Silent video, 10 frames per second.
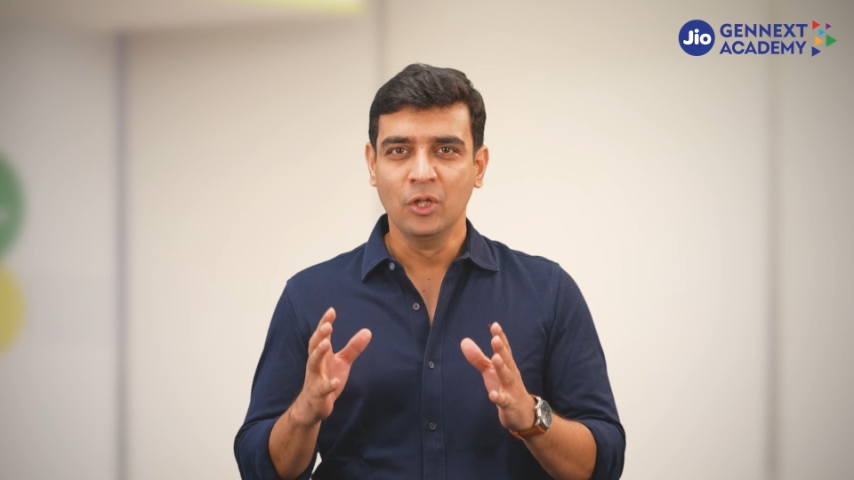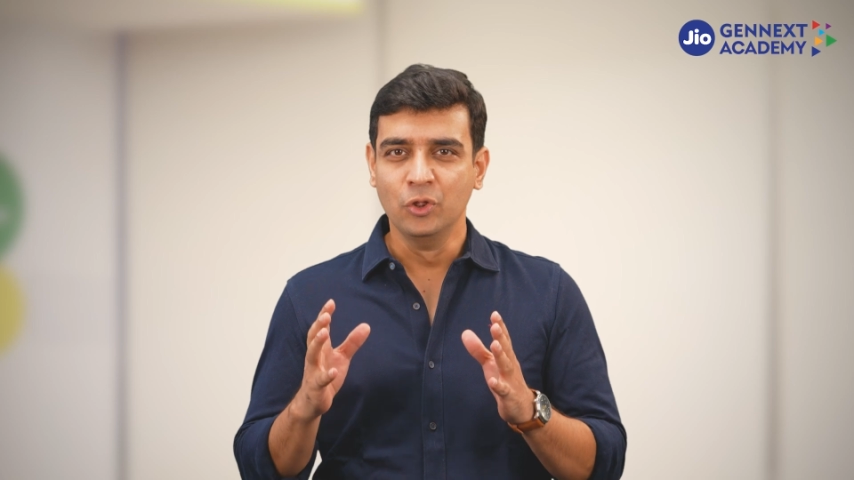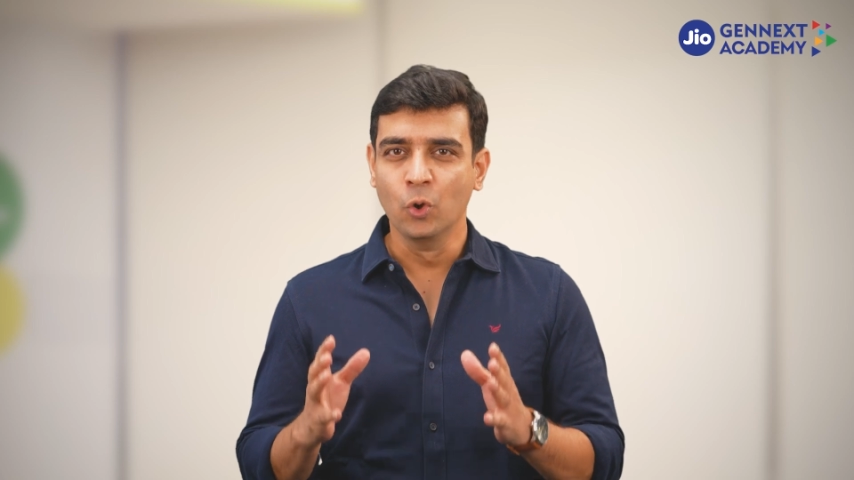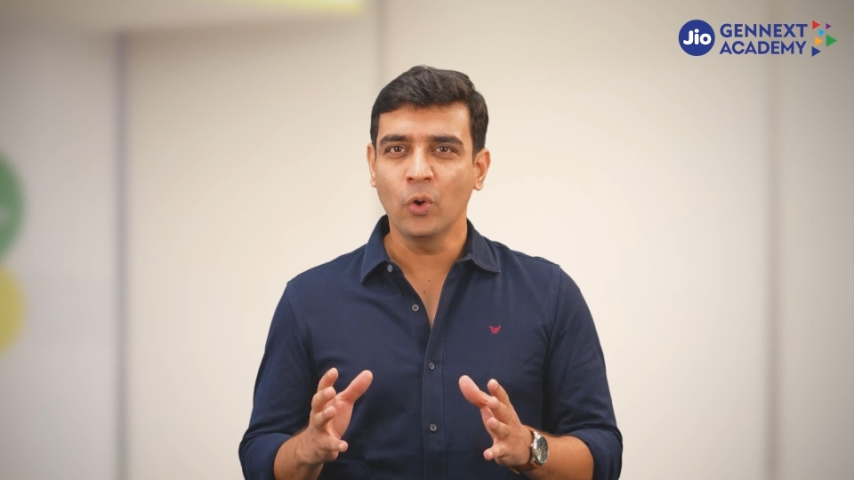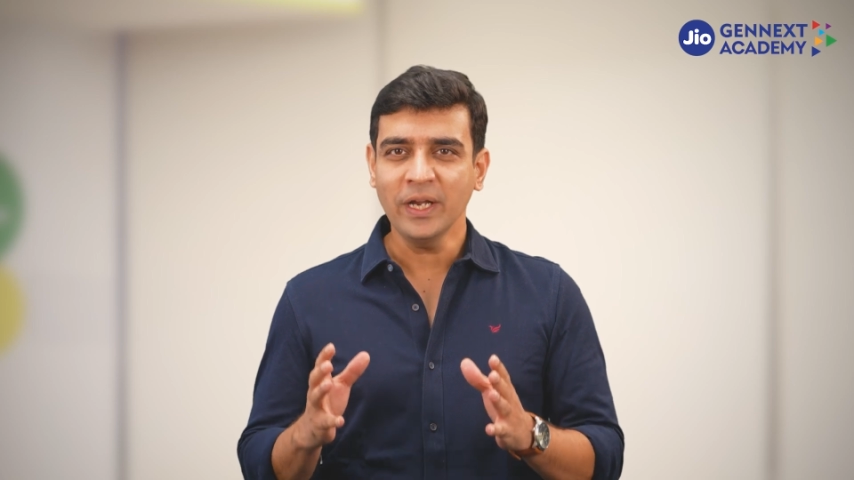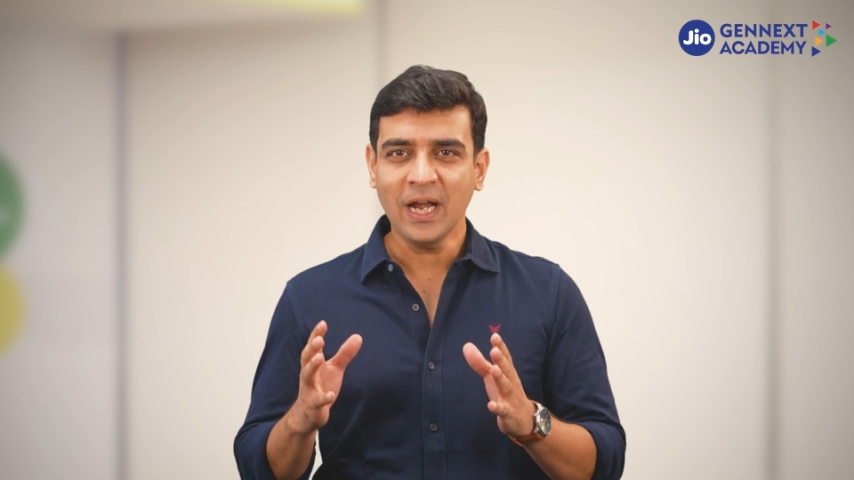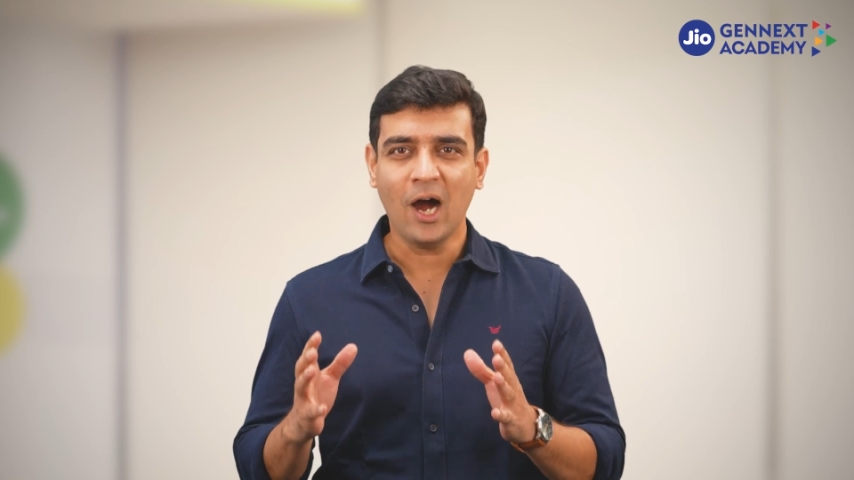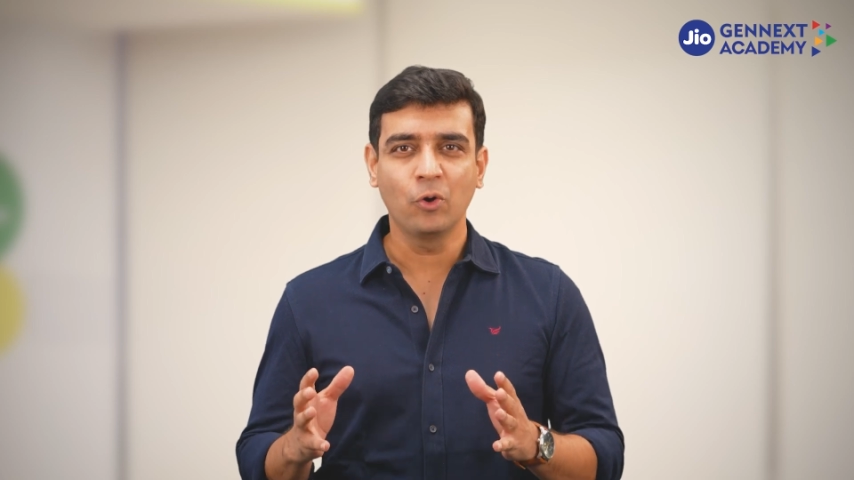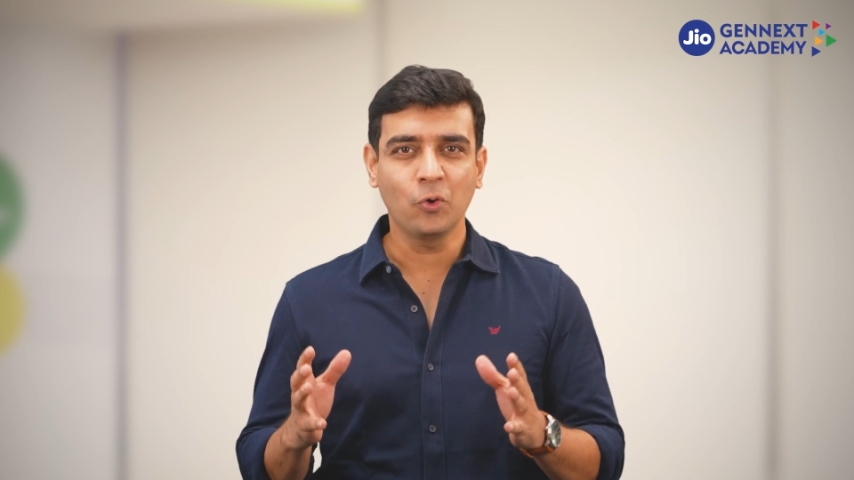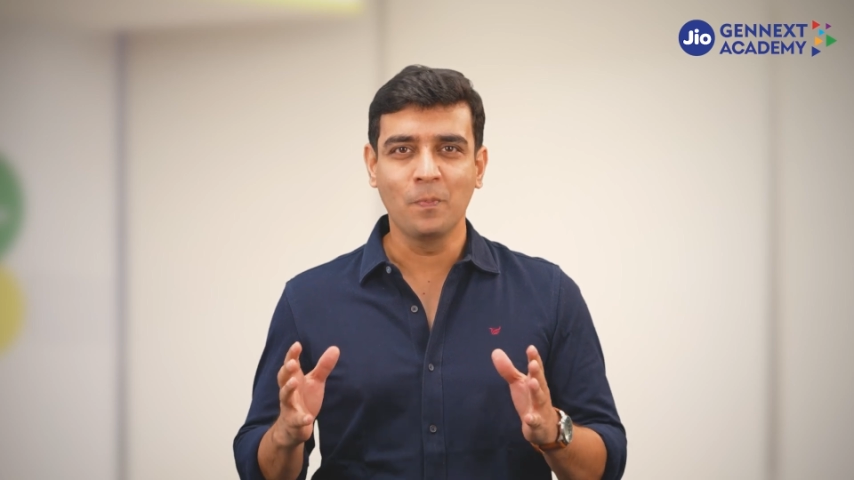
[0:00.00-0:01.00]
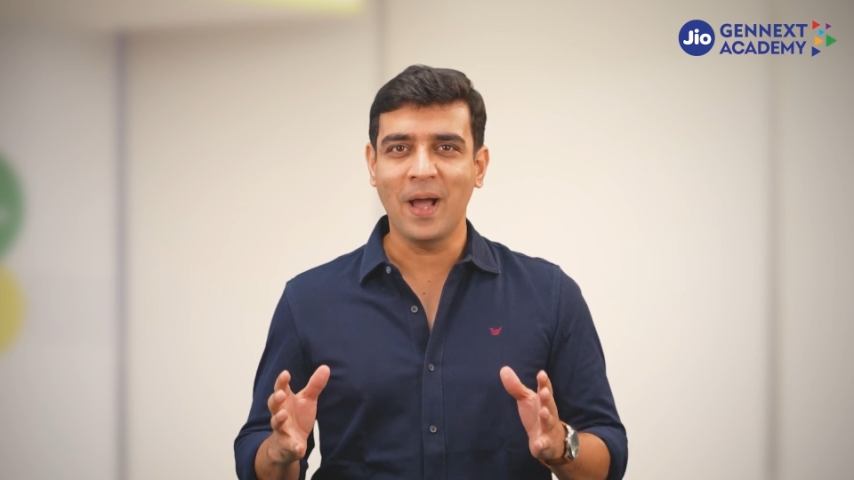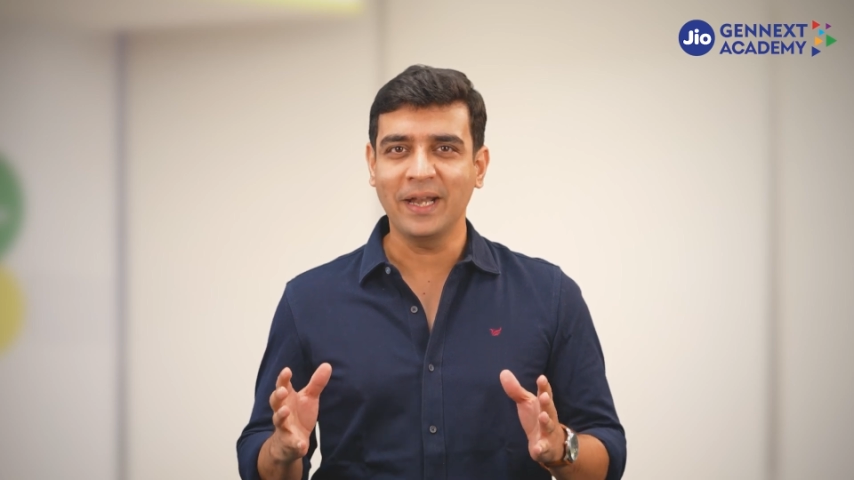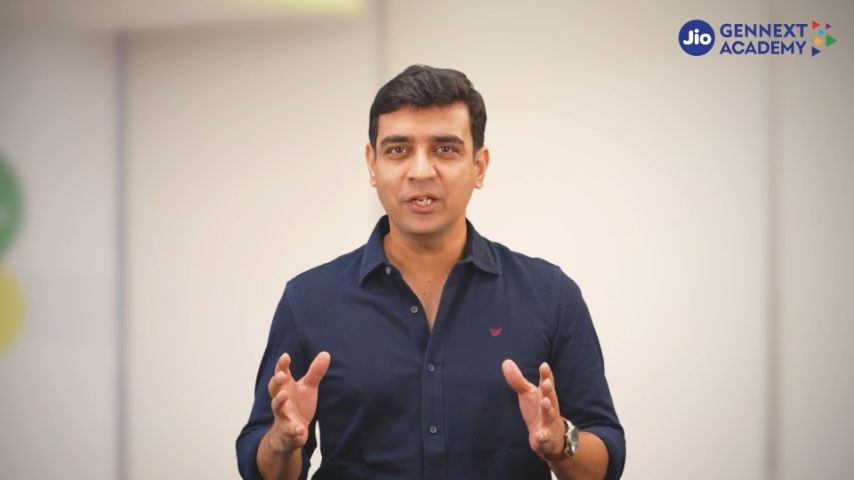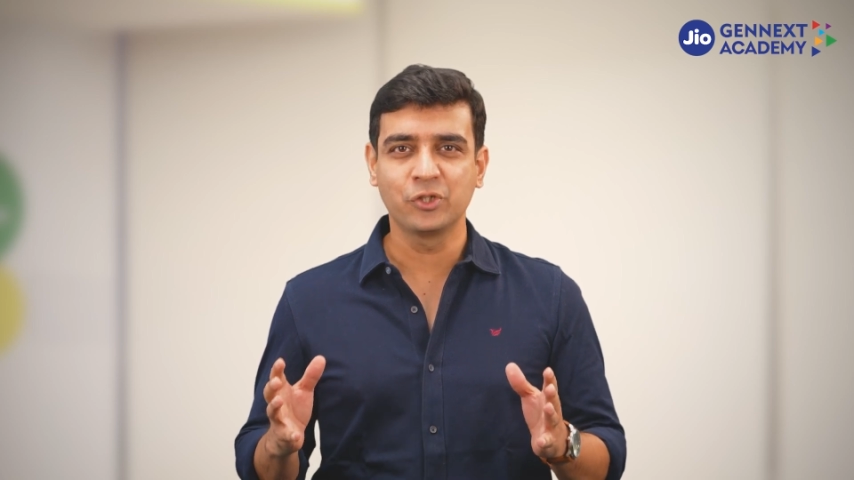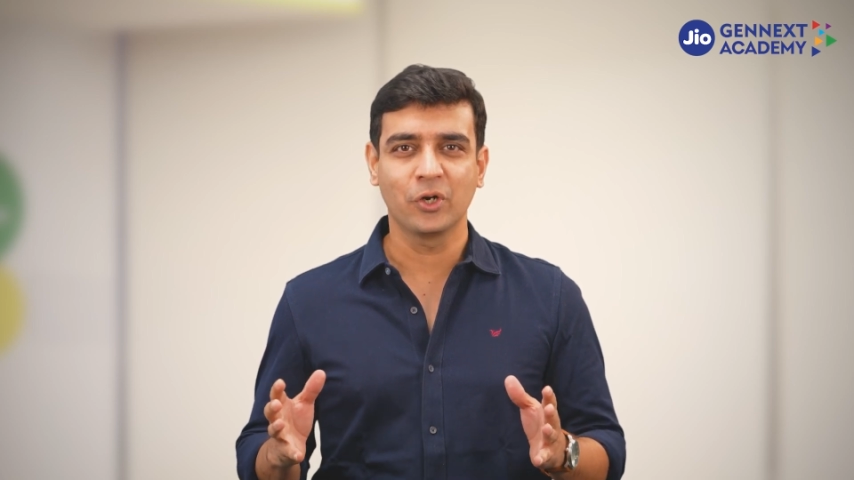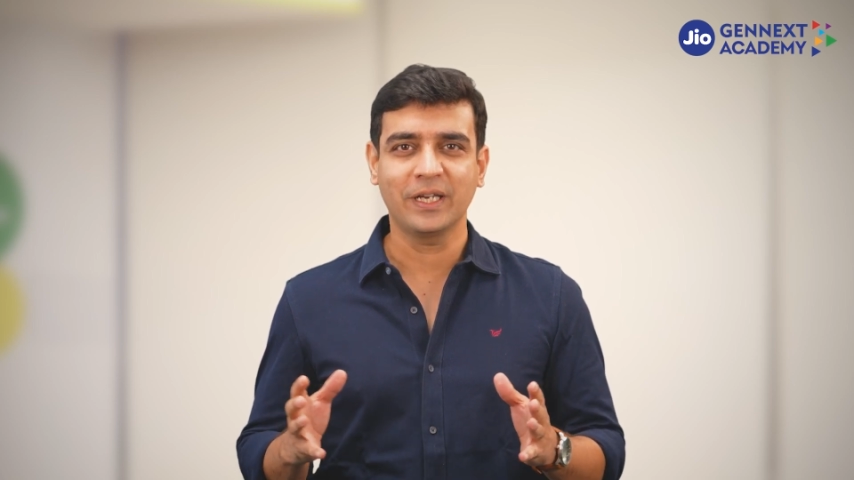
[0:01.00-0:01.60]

knowing how to manage your